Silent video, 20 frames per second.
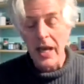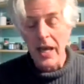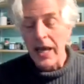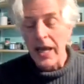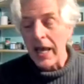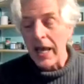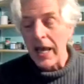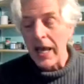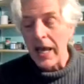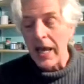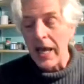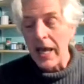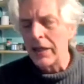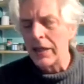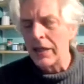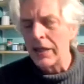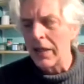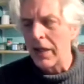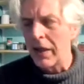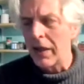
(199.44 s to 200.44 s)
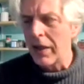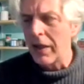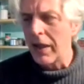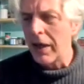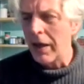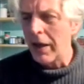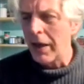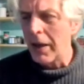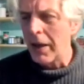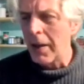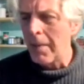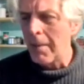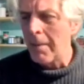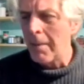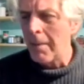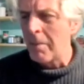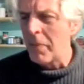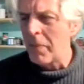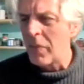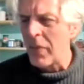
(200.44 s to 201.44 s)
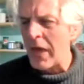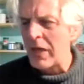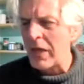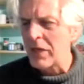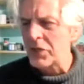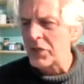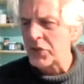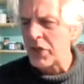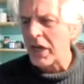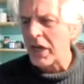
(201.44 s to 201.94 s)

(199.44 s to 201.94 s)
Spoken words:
and that has kind